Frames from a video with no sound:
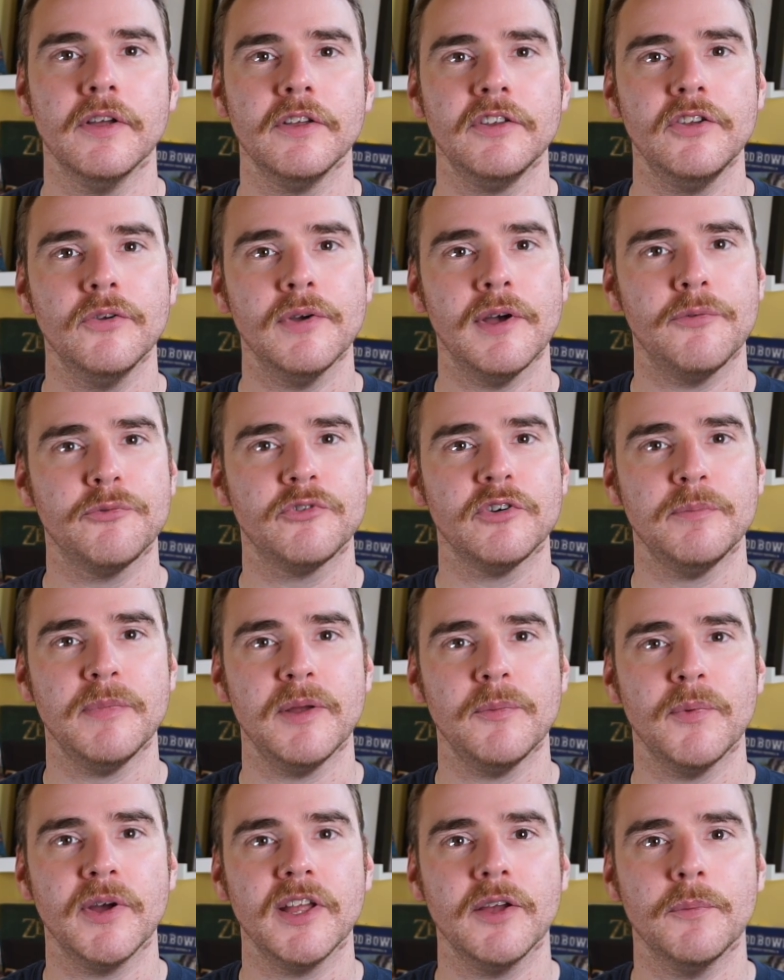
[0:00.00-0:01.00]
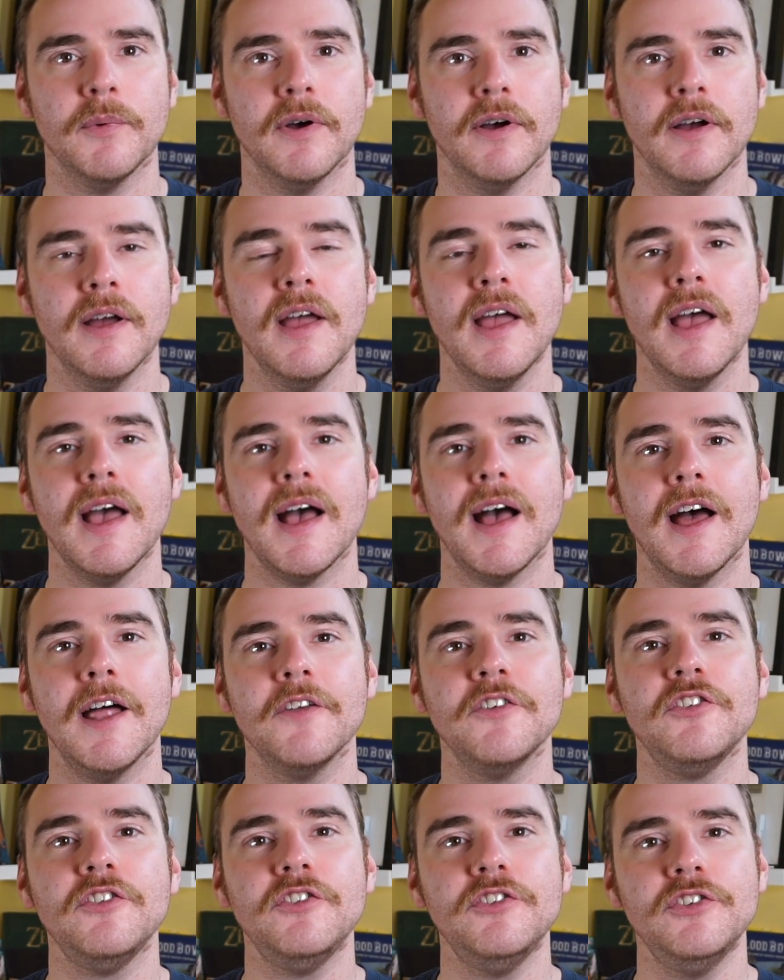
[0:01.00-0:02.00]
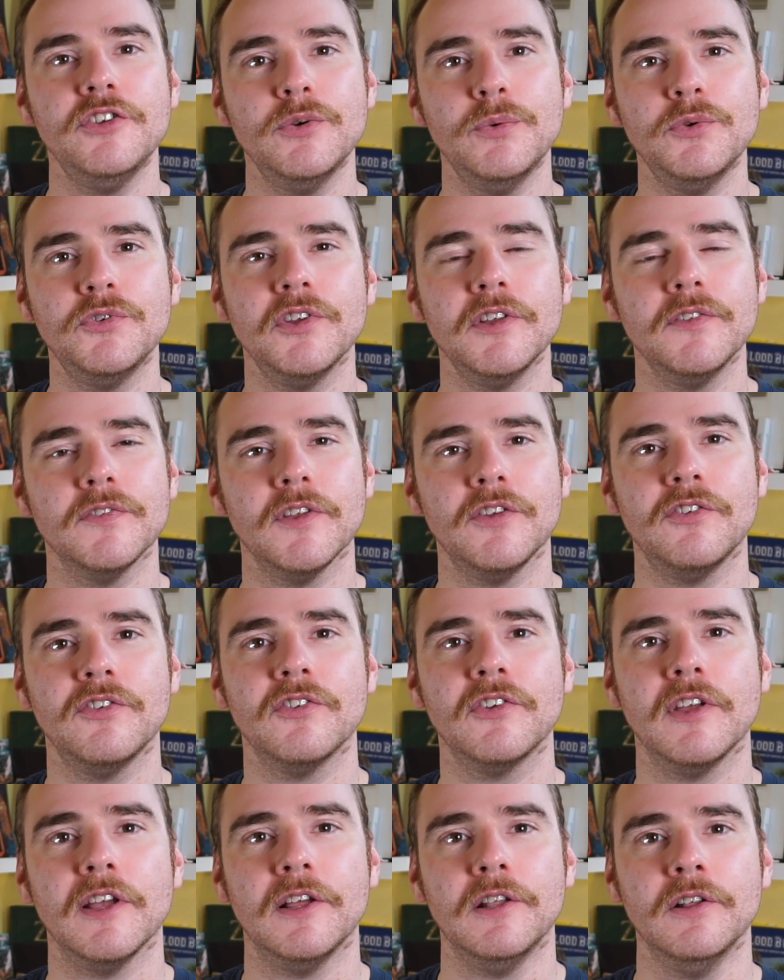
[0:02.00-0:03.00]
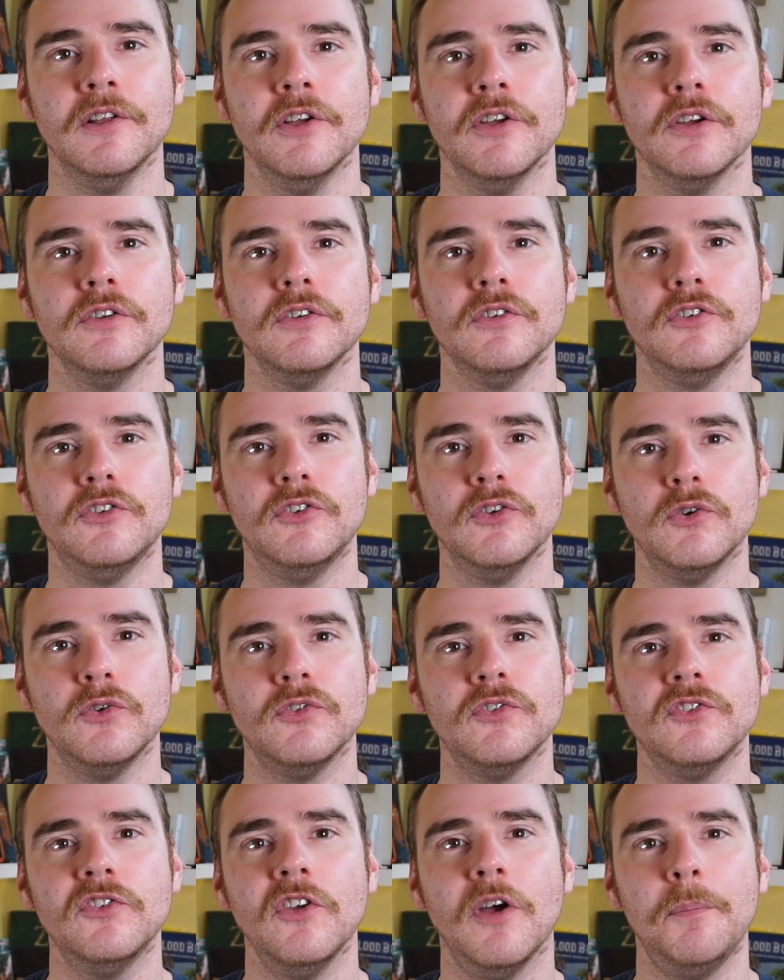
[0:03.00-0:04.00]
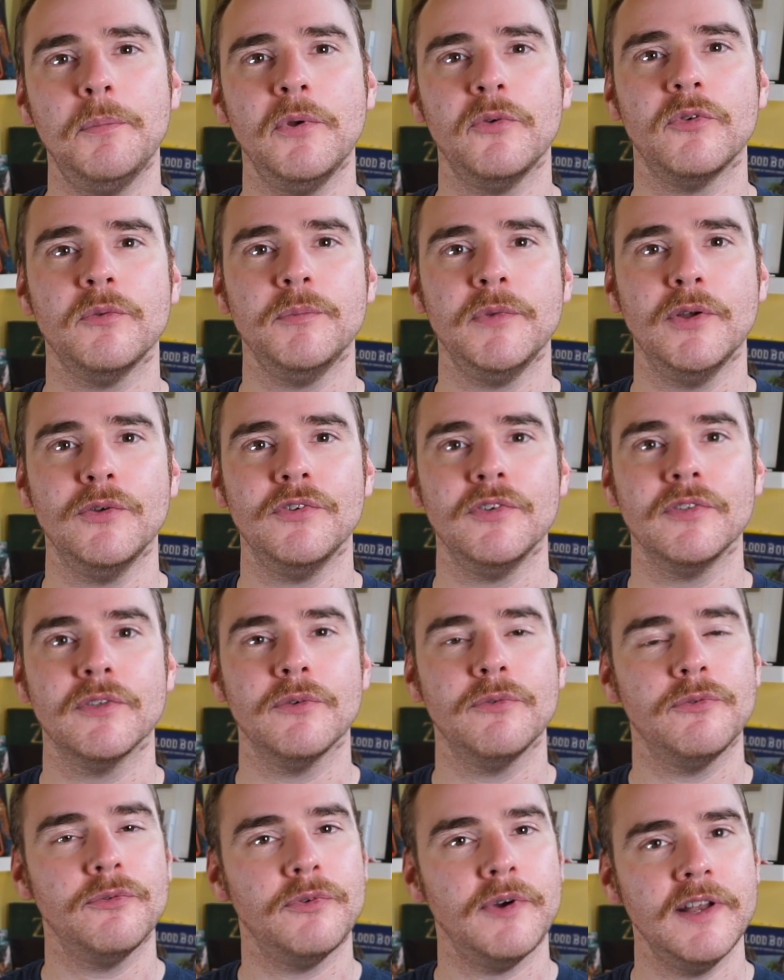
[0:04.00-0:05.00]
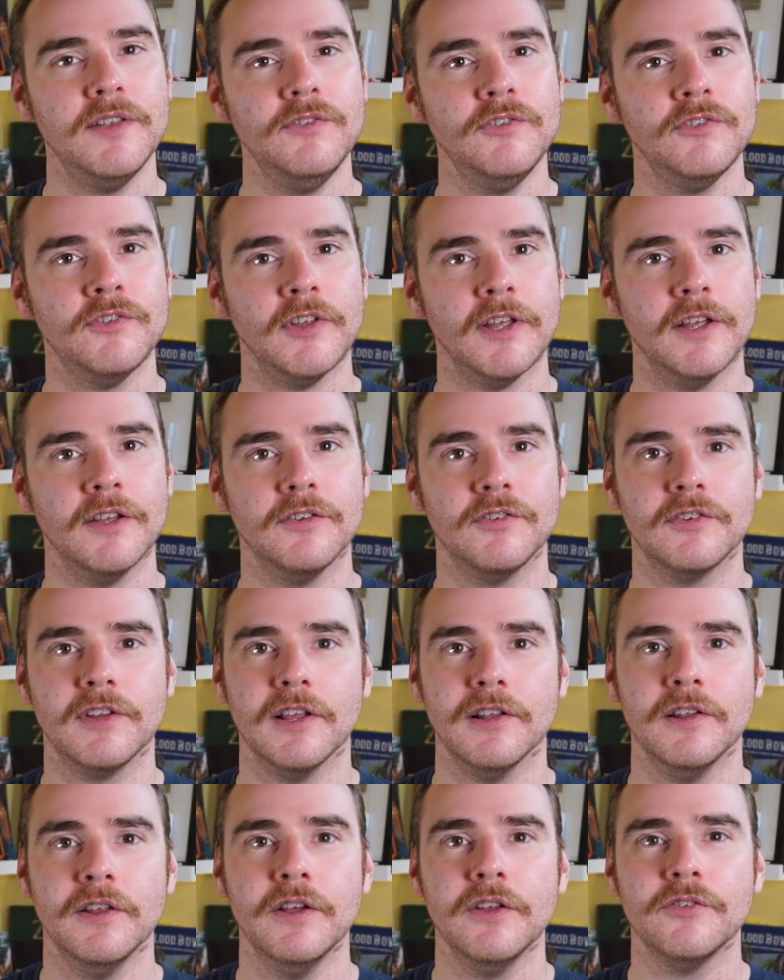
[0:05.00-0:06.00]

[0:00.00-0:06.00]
You have to remain where you are, and using this skill does stop you from using the frenzy skill.